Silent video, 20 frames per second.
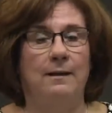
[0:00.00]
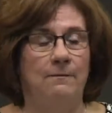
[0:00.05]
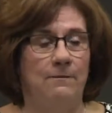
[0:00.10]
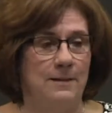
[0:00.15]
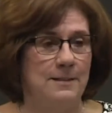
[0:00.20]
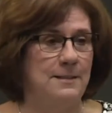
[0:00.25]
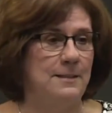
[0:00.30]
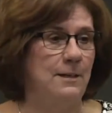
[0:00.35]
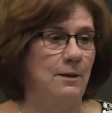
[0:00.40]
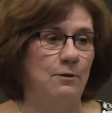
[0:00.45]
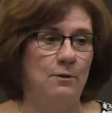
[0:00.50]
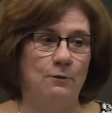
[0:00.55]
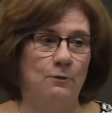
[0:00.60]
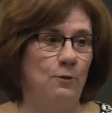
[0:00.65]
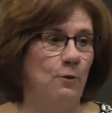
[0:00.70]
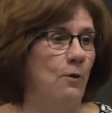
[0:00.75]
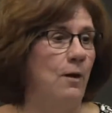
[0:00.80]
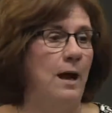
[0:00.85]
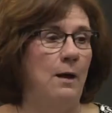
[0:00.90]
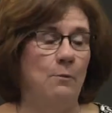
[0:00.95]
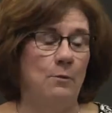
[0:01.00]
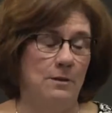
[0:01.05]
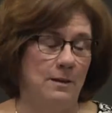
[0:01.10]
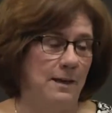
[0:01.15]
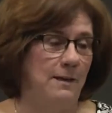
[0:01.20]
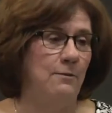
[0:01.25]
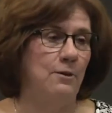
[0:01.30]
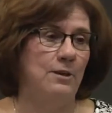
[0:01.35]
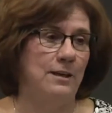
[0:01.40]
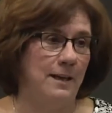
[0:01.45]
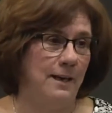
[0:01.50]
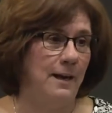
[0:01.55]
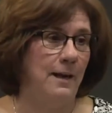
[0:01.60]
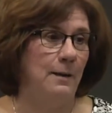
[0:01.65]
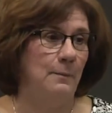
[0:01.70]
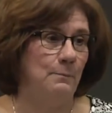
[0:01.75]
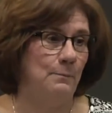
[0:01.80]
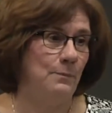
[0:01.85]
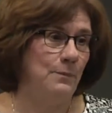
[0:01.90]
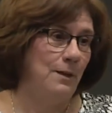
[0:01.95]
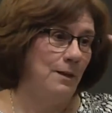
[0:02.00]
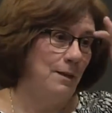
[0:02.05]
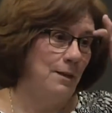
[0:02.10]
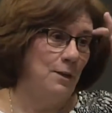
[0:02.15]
if I sit on the floor, I will never get up.